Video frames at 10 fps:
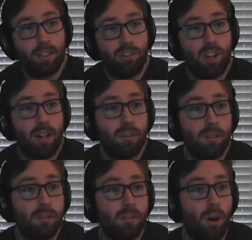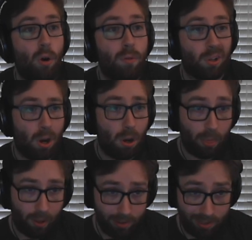General overall
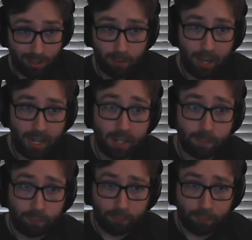thoughts on the meta.